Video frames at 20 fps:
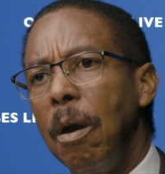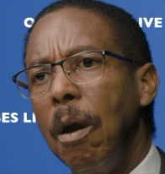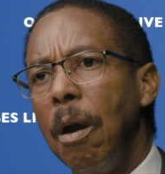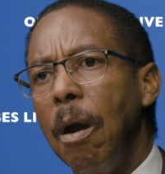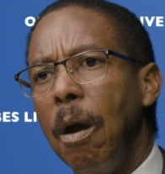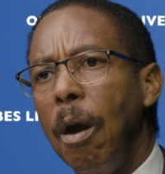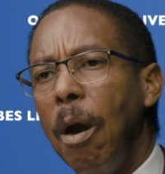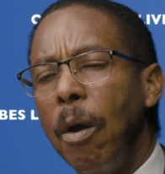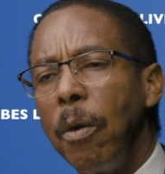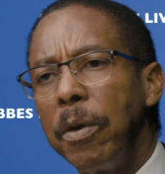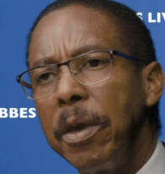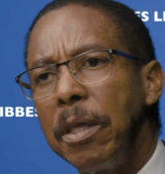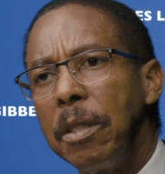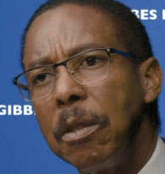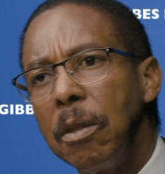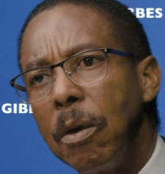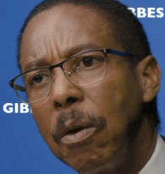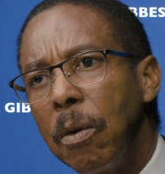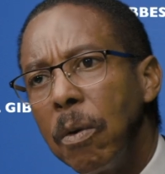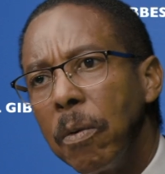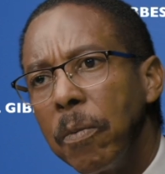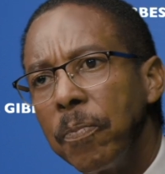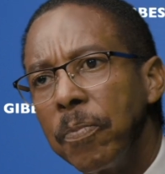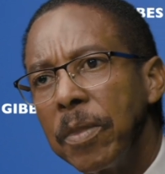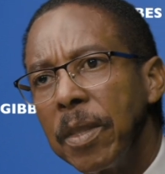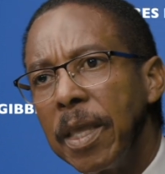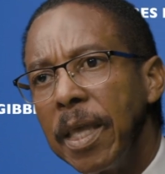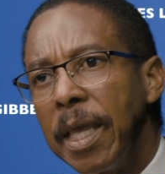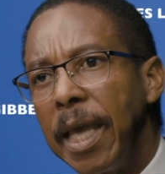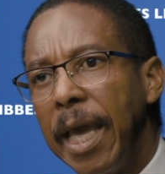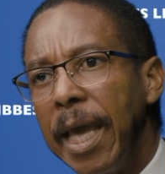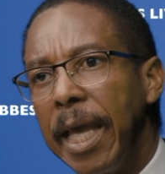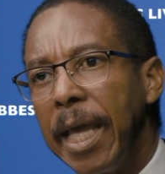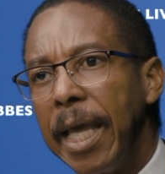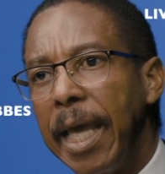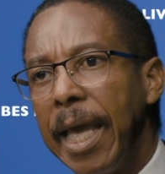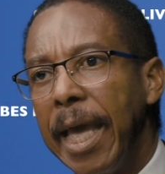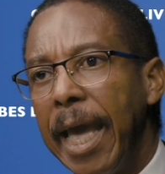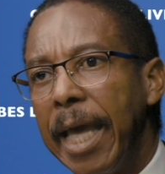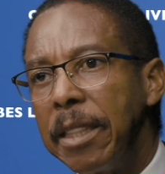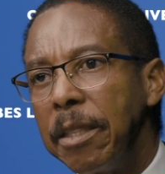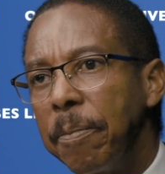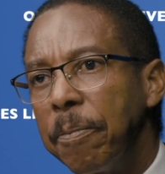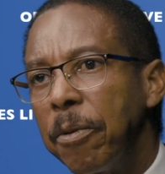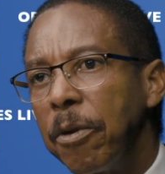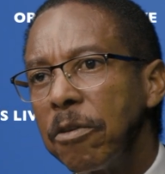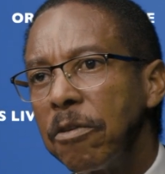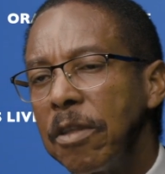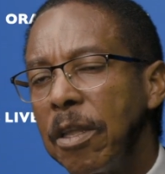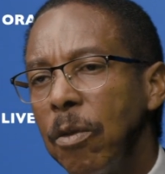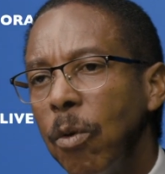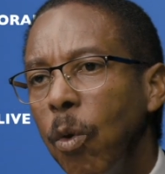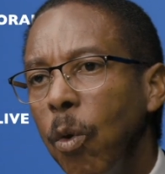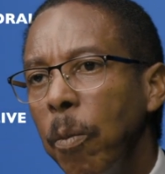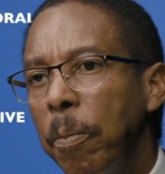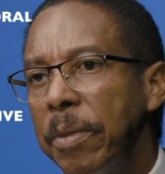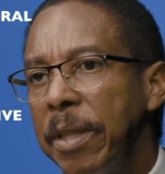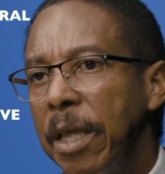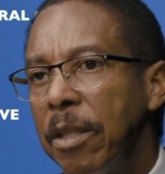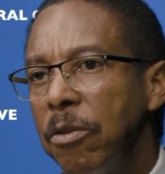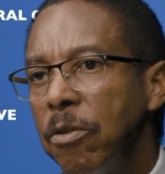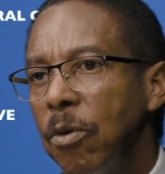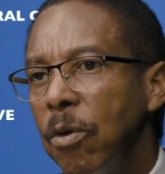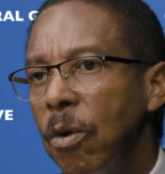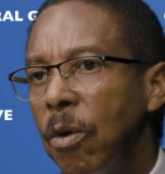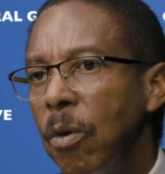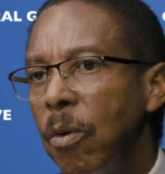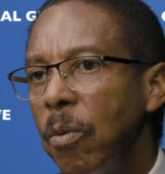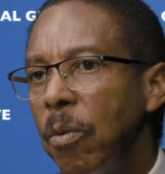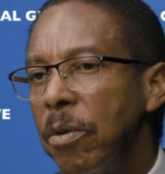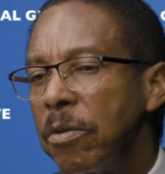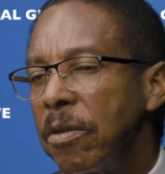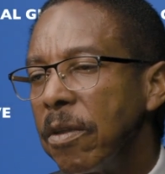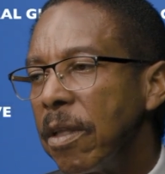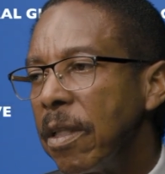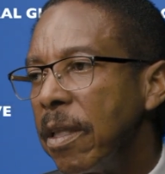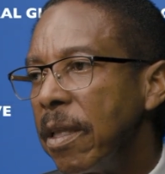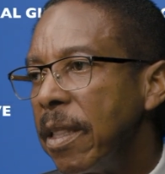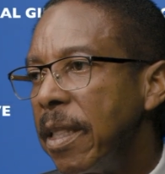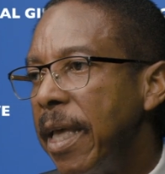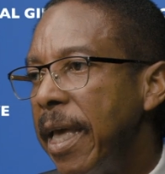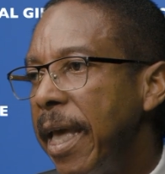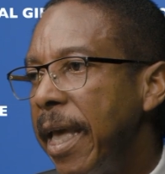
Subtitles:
how he know? And the person that opened that door was a little